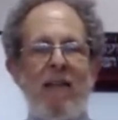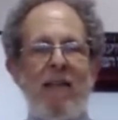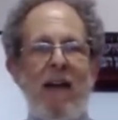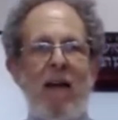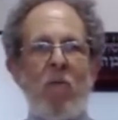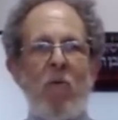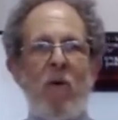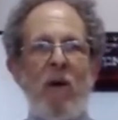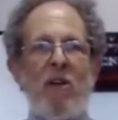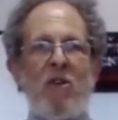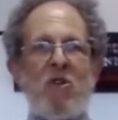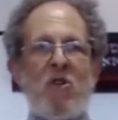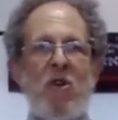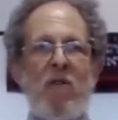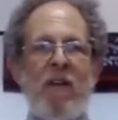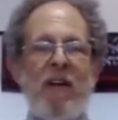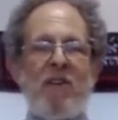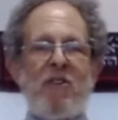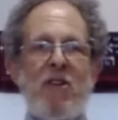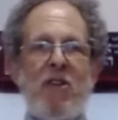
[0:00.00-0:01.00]
that we
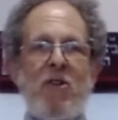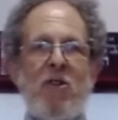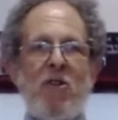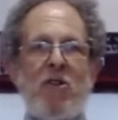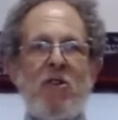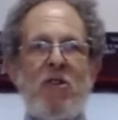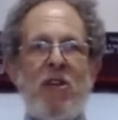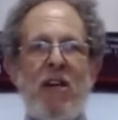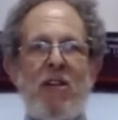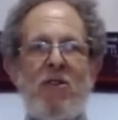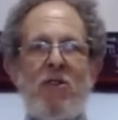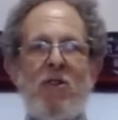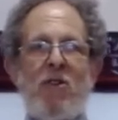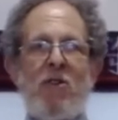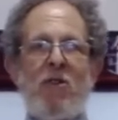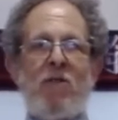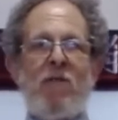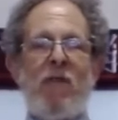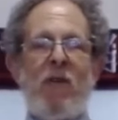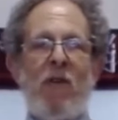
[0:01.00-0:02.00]
serve as
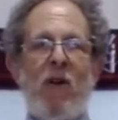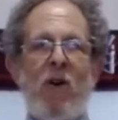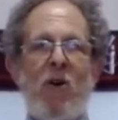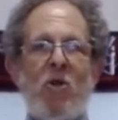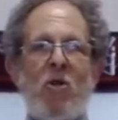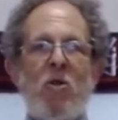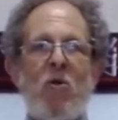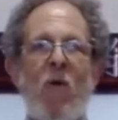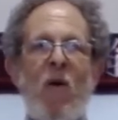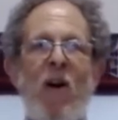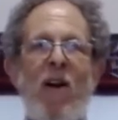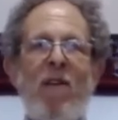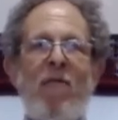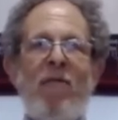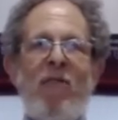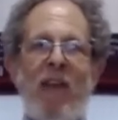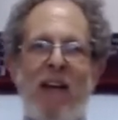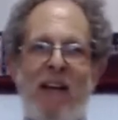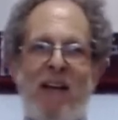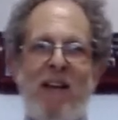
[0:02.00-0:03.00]
intercessors for those who are
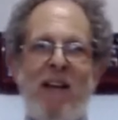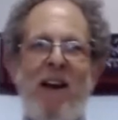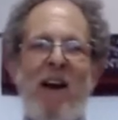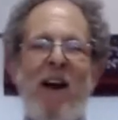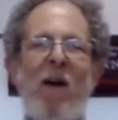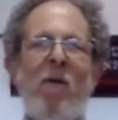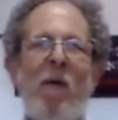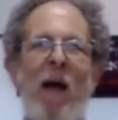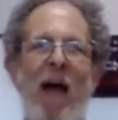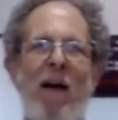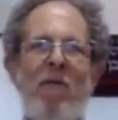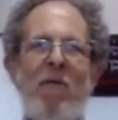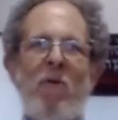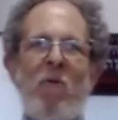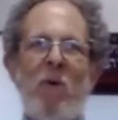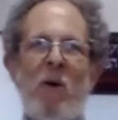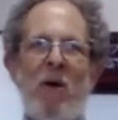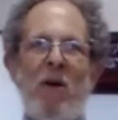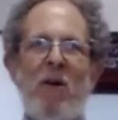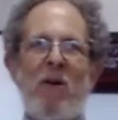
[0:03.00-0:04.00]
afflicted around the
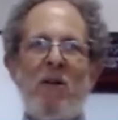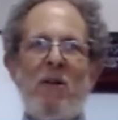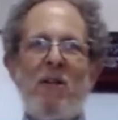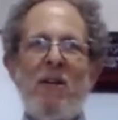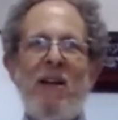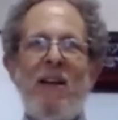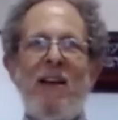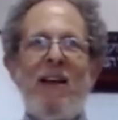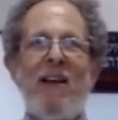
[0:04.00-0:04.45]
world.